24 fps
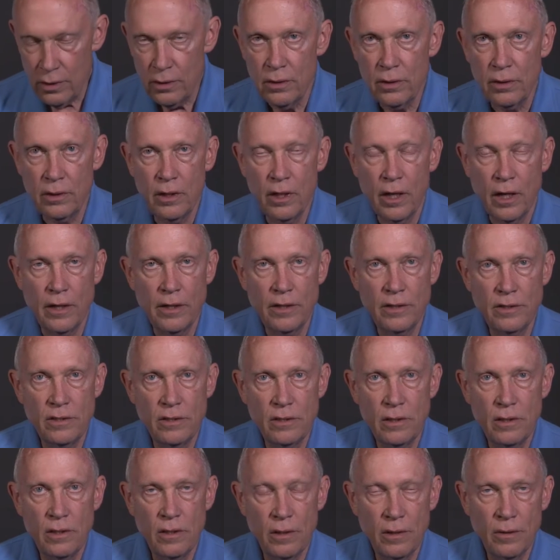that
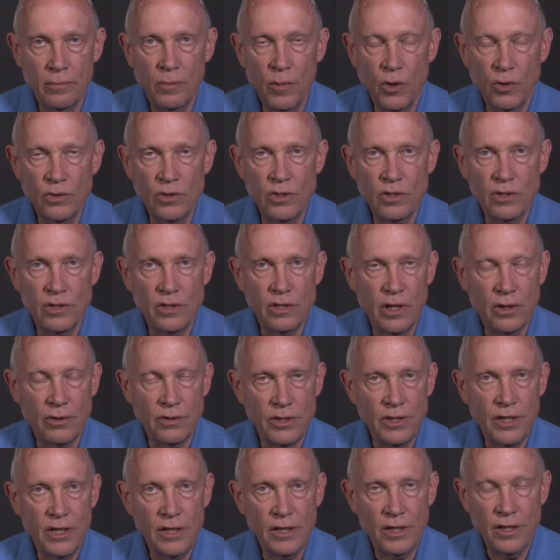Moses is out
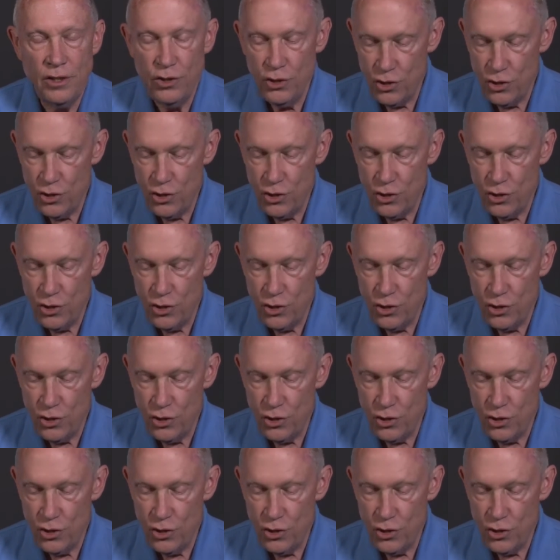tending